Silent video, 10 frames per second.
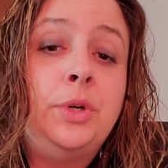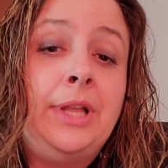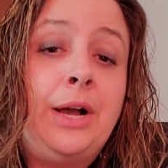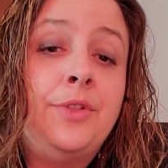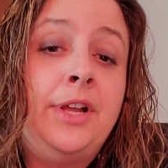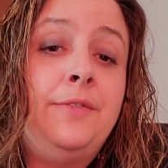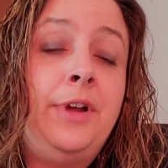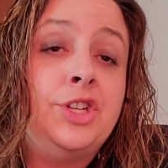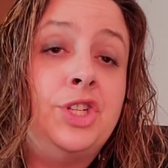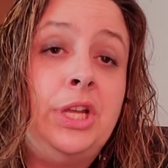allow the
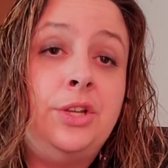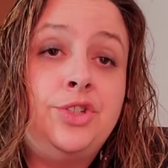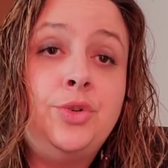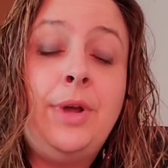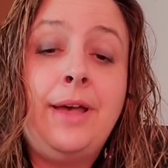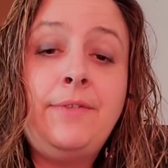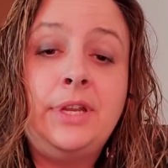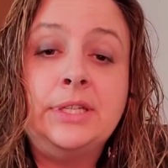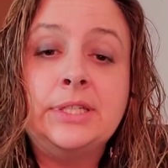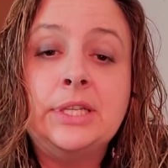confession into
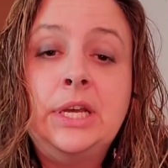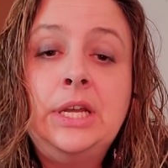evidence.